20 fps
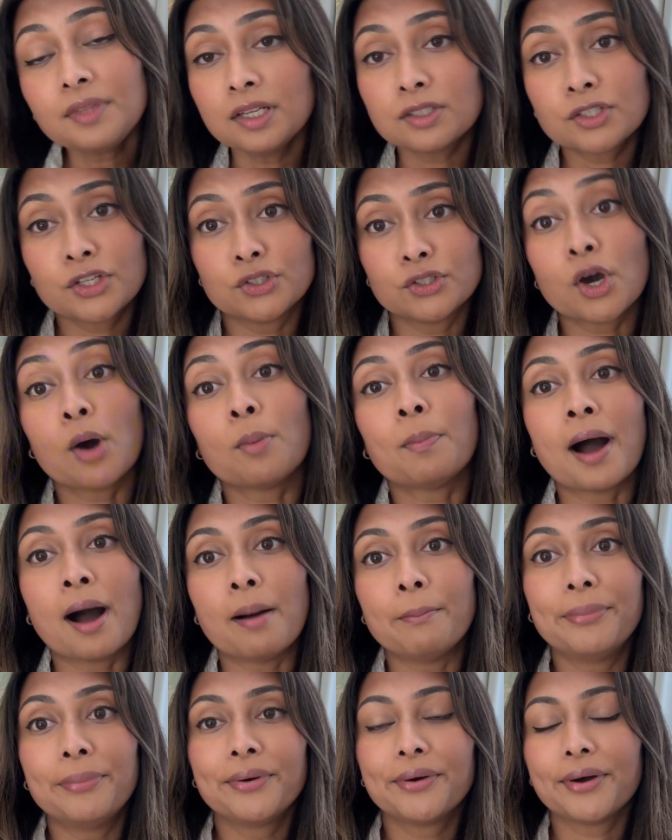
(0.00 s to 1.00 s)
top
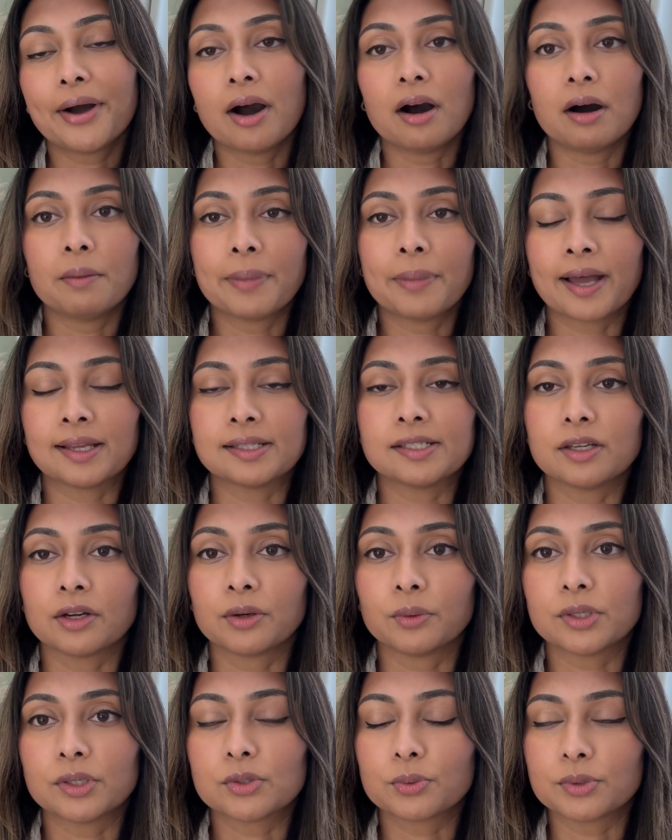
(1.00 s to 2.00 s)
up our
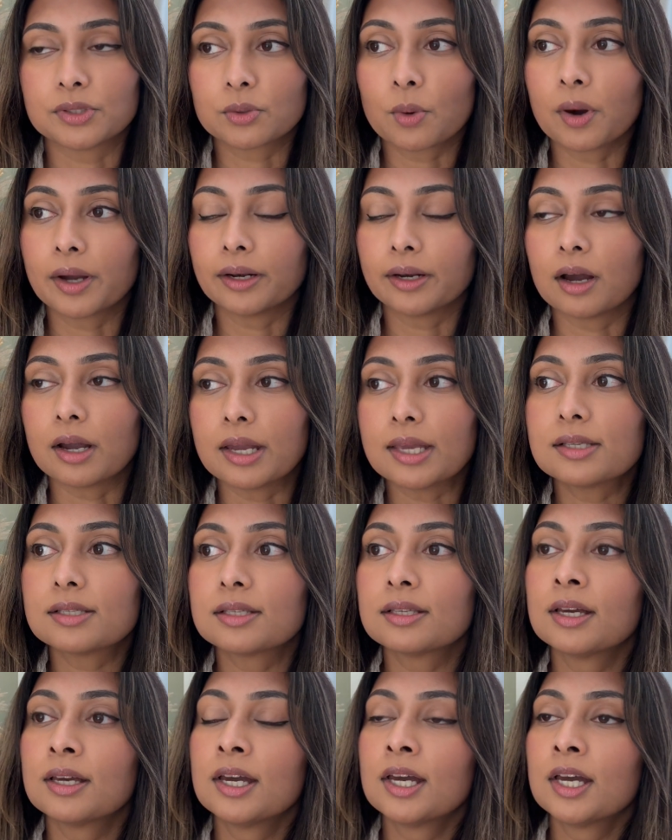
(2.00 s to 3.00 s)
patio, which was quite
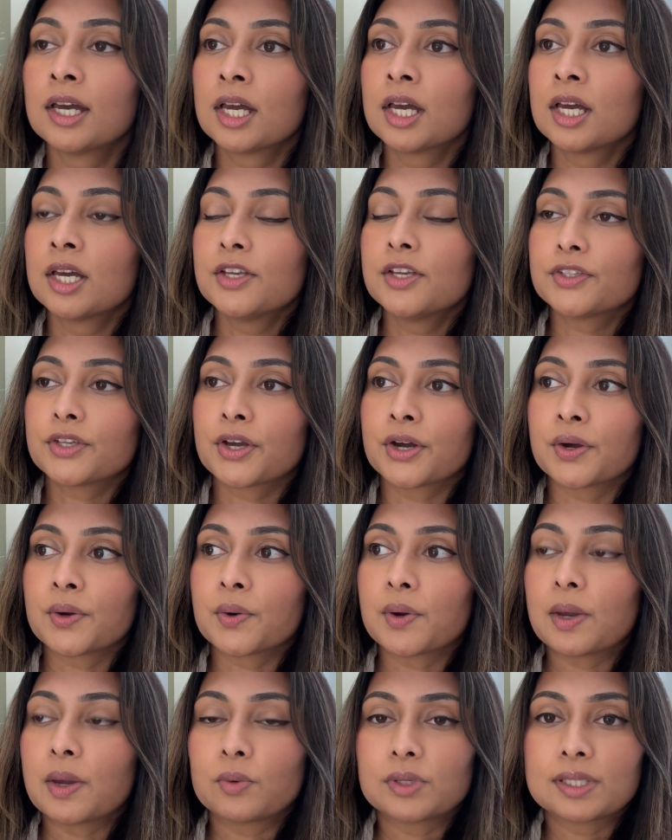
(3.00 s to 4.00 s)
nice.
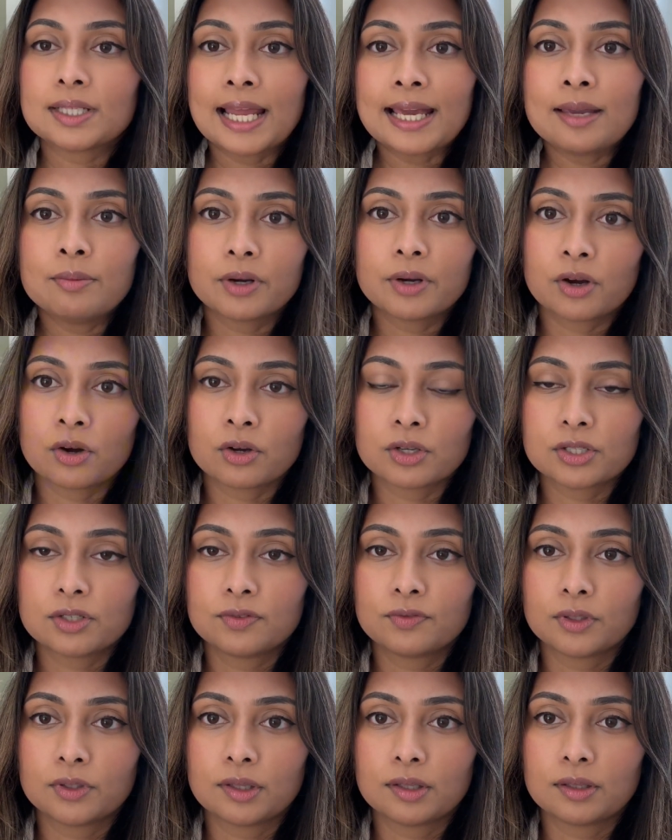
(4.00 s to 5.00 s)
So it was labour cost
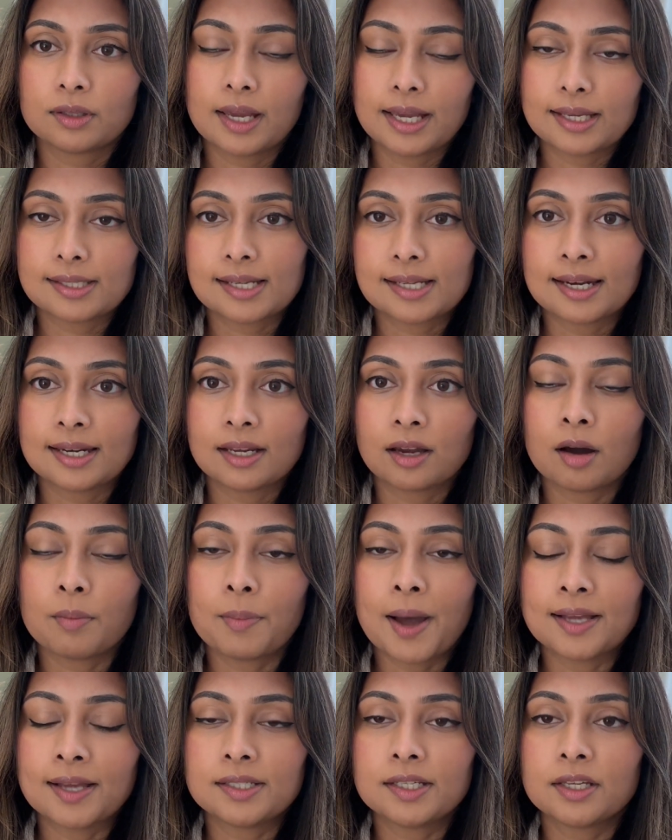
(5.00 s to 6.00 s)
for the extending our
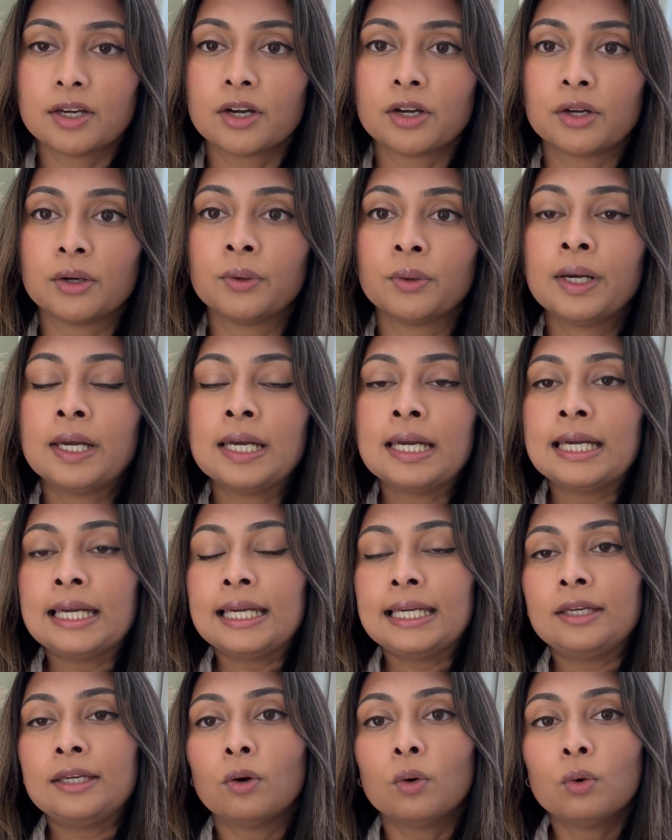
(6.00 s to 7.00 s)
patio.
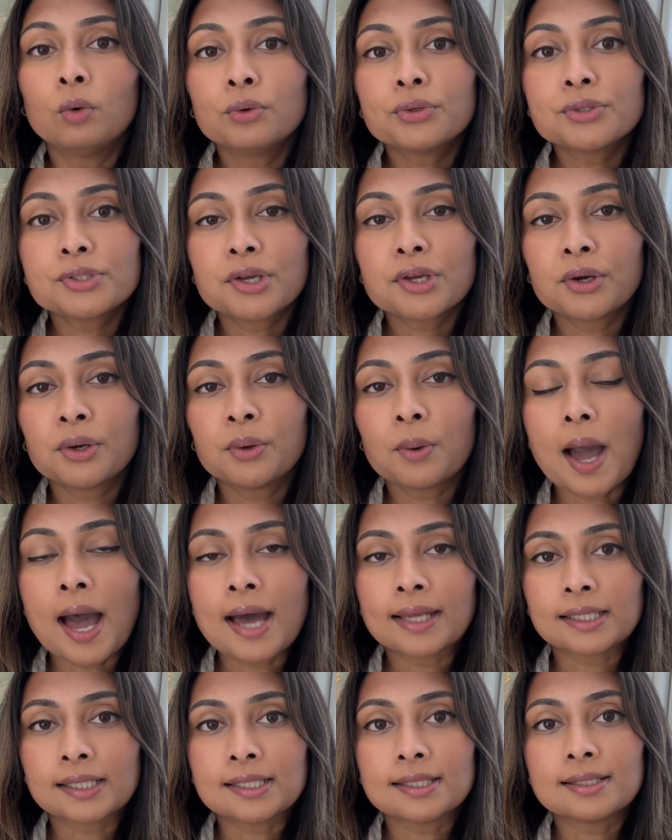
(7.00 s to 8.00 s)
He also
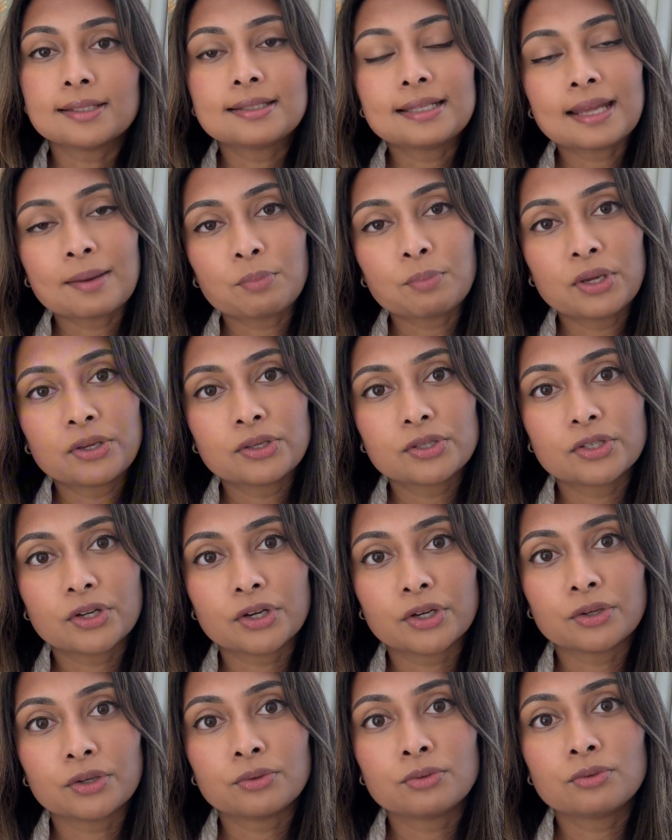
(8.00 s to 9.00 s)
added stepping
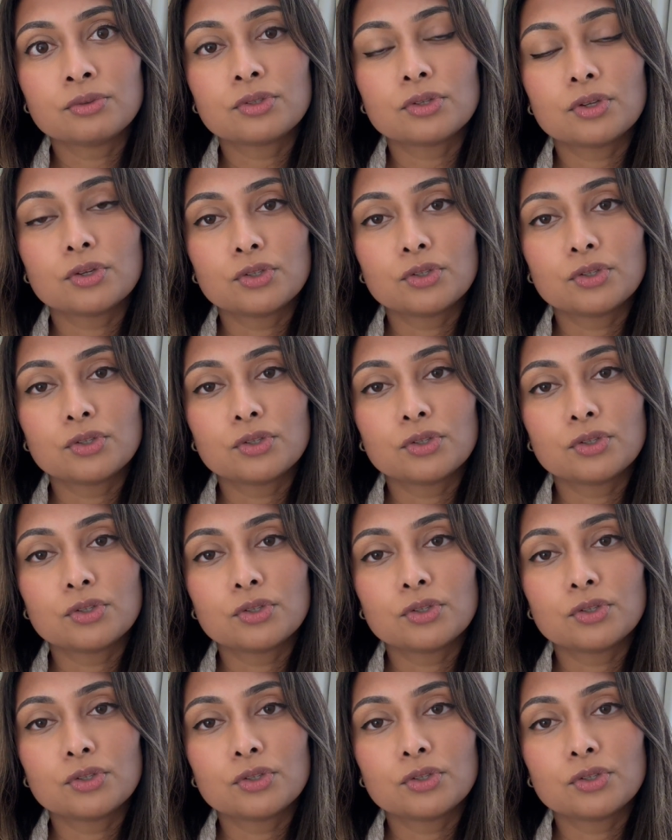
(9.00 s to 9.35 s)
stones